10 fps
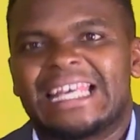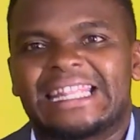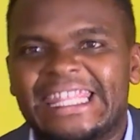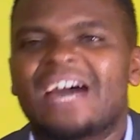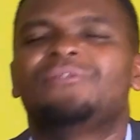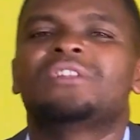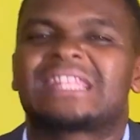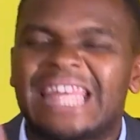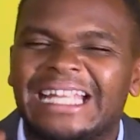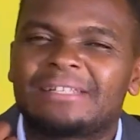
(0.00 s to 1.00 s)
Therefore,
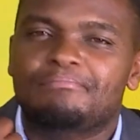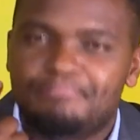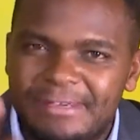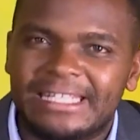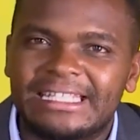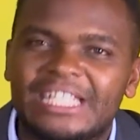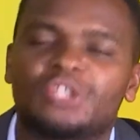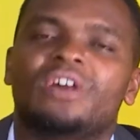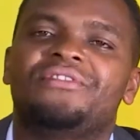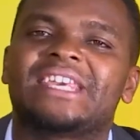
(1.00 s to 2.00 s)
that
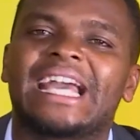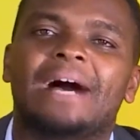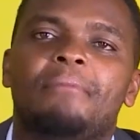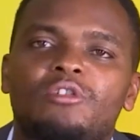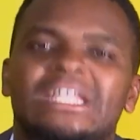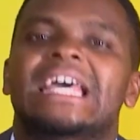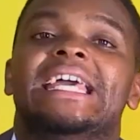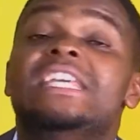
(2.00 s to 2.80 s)
business you are thinking about,